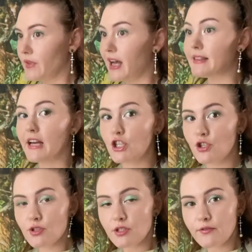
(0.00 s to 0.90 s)
attach
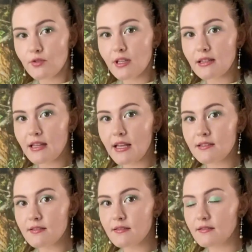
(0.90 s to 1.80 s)
yourself to that
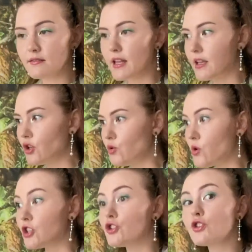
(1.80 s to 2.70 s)
lens, like you
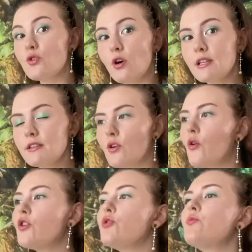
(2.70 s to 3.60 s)
control it,
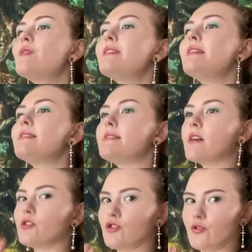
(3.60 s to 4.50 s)
or you release the
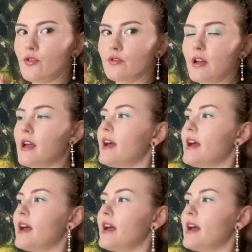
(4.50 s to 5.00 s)
control.